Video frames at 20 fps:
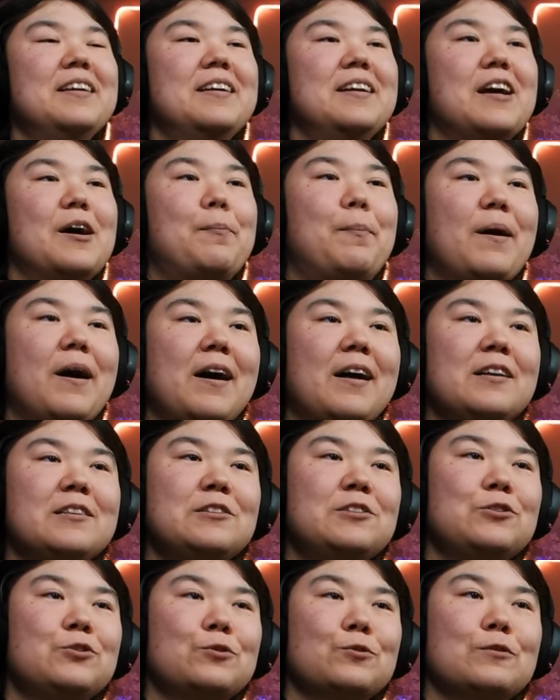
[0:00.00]
Apology
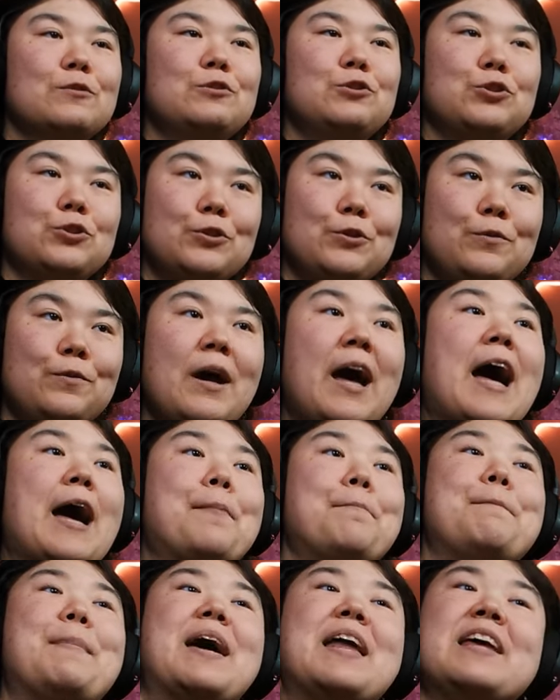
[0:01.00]
Tour, June.
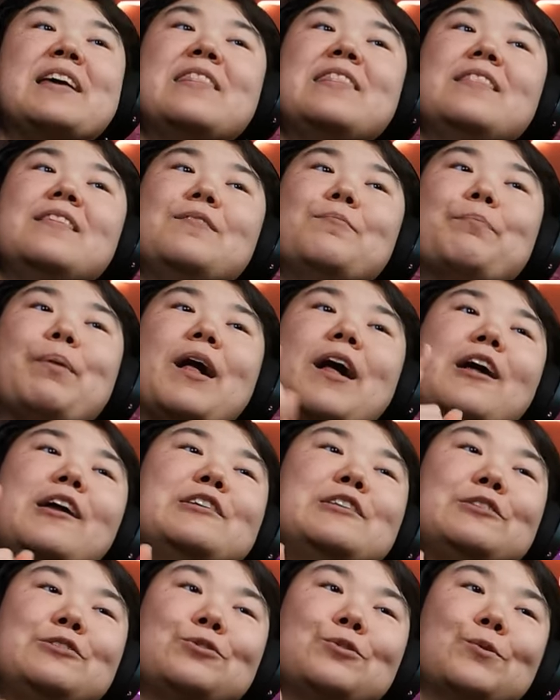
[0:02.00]
I'm betting
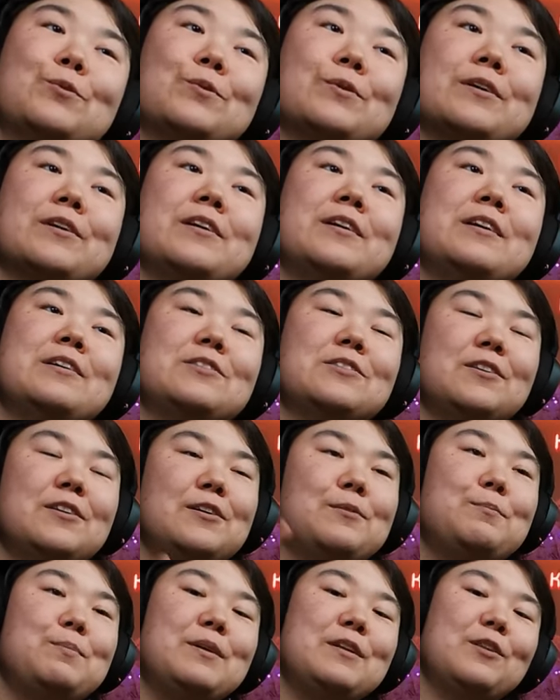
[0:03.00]
Apology Tour is going to
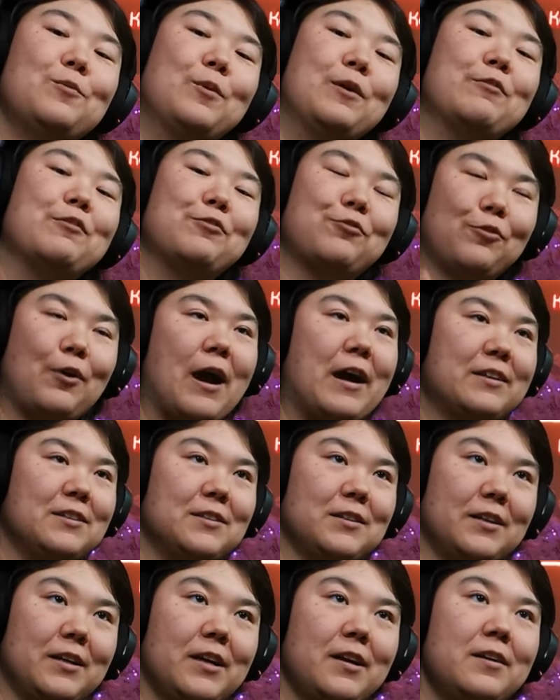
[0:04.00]
be the one with
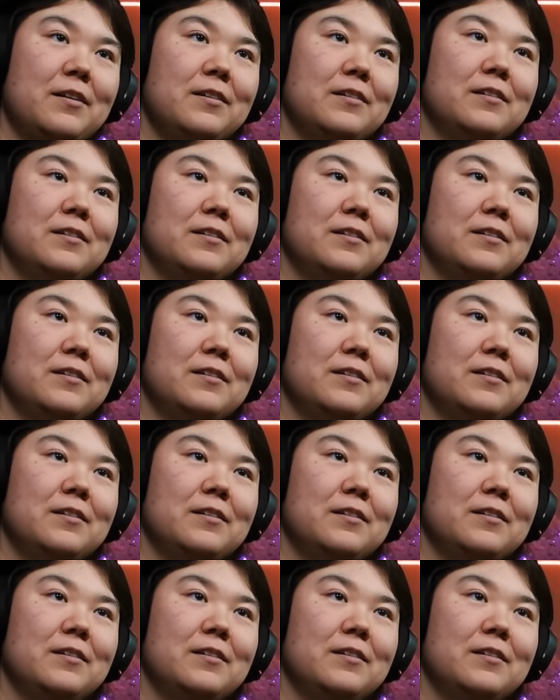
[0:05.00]
Veraska,